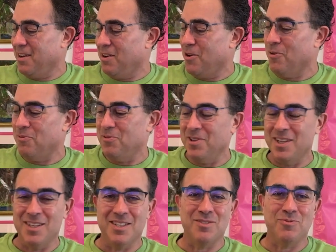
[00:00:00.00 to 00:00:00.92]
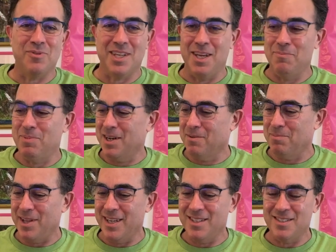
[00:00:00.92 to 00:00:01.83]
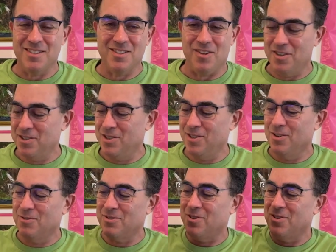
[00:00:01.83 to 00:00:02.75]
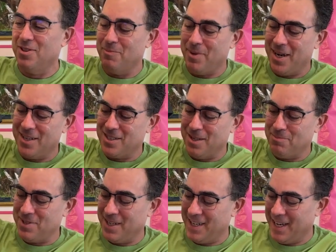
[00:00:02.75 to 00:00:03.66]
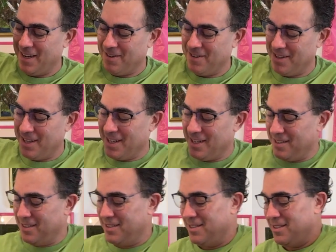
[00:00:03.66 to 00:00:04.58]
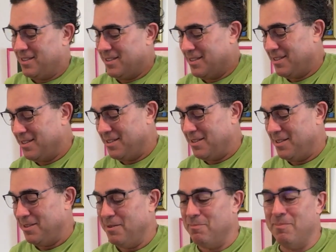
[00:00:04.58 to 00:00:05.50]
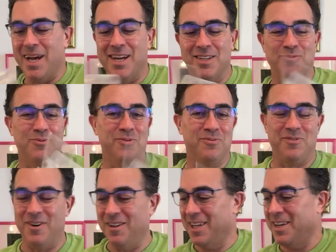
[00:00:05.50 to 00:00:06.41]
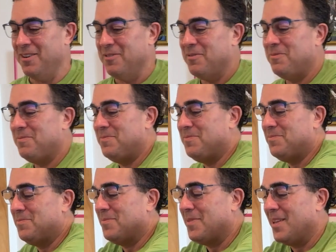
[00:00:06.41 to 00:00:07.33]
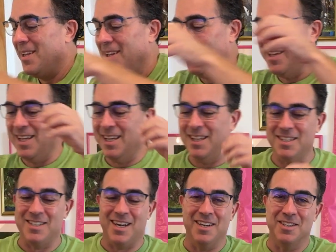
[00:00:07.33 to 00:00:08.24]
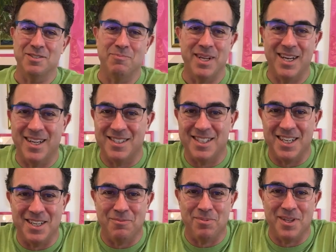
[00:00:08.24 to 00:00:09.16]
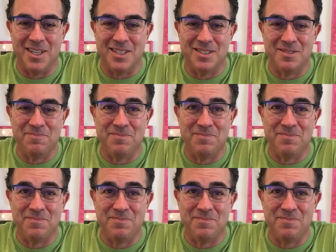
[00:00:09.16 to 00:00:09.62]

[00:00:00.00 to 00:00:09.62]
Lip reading: hopefully this will keep it in place as long as you don't turn the box upside down, and then bags will fall out and the tiles may not stay in place.